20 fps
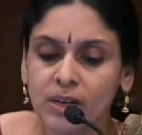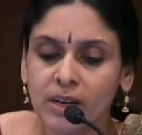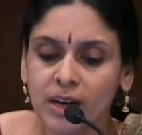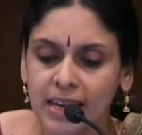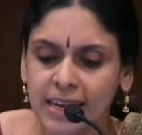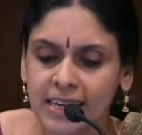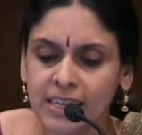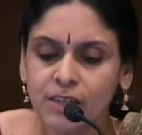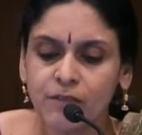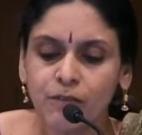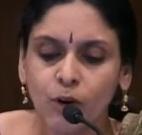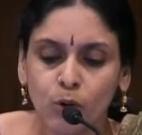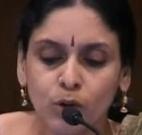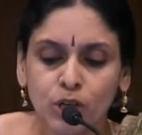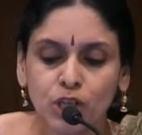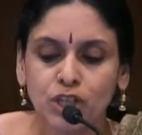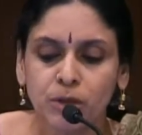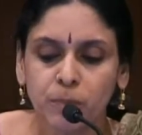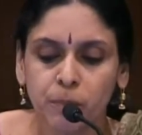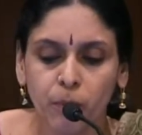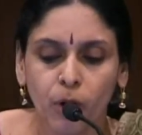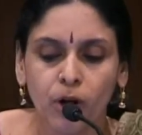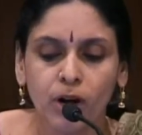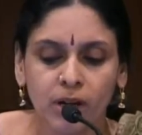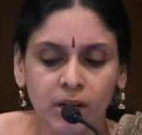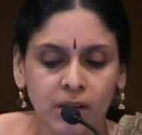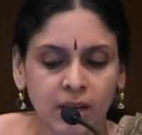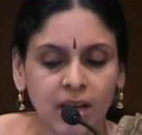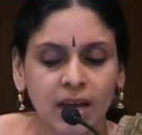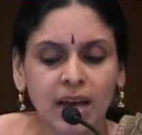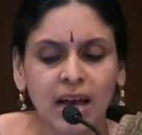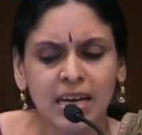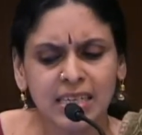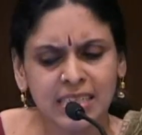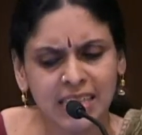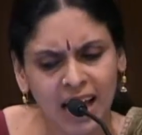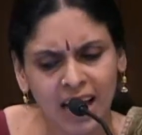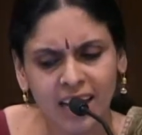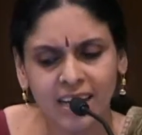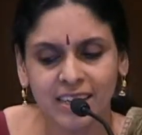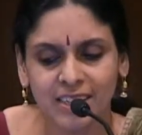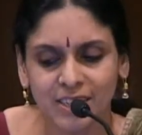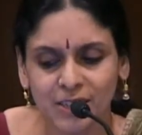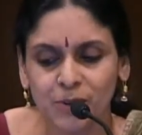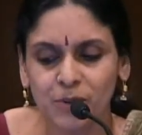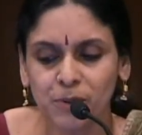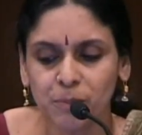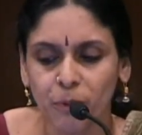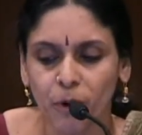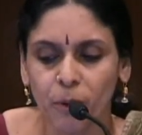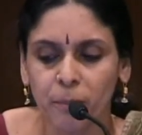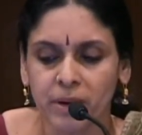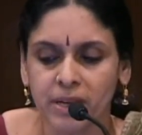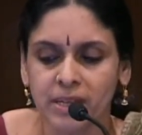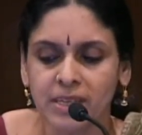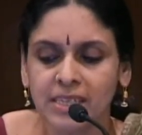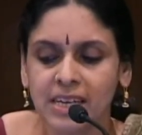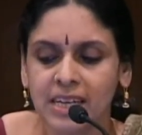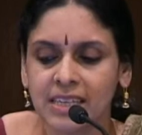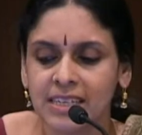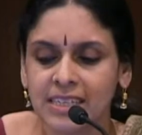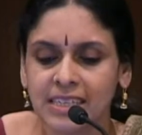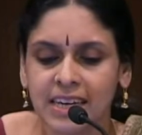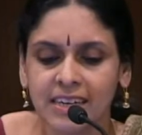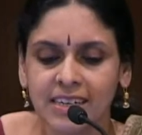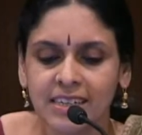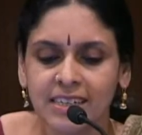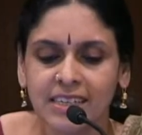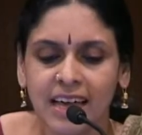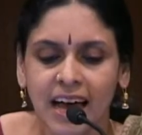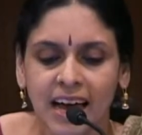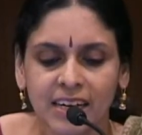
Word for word: the collective ownership model has had its good moments and the center's